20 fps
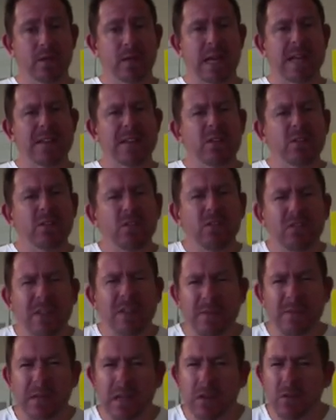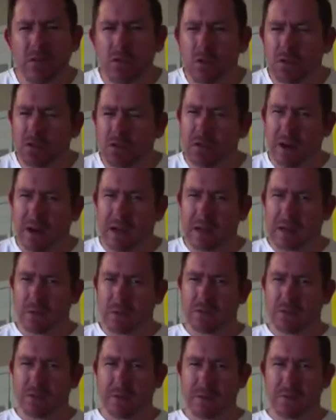And this is something, if you're struggling
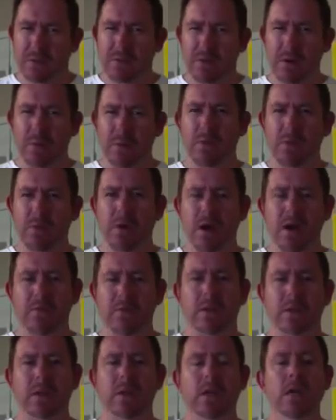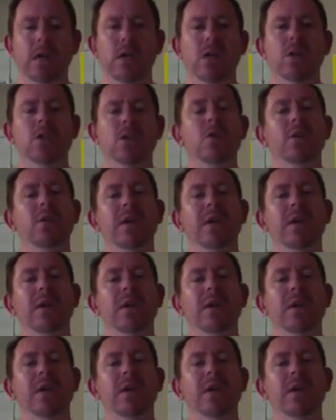with something very private, you